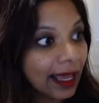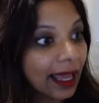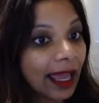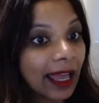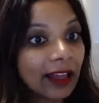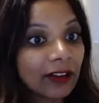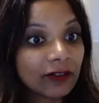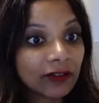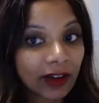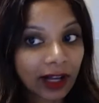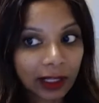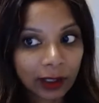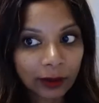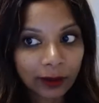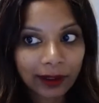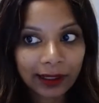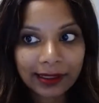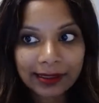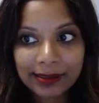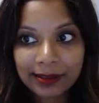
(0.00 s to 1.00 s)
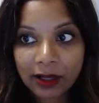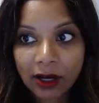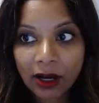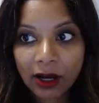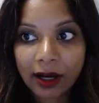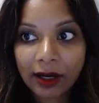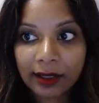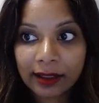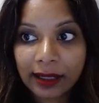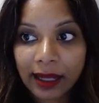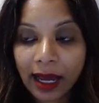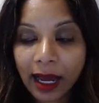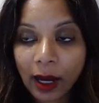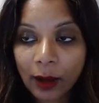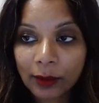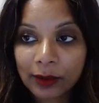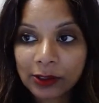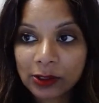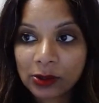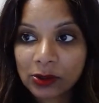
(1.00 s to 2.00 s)
and follow us on
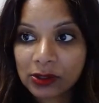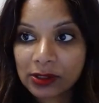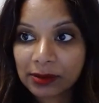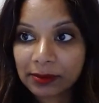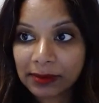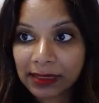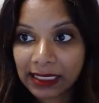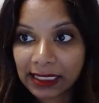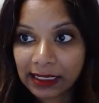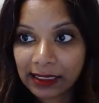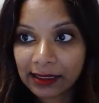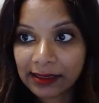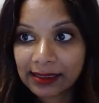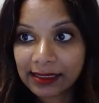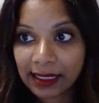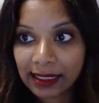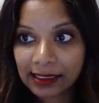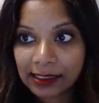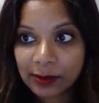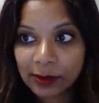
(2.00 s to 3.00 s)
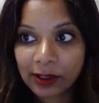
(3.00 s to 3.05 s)
our social media sites.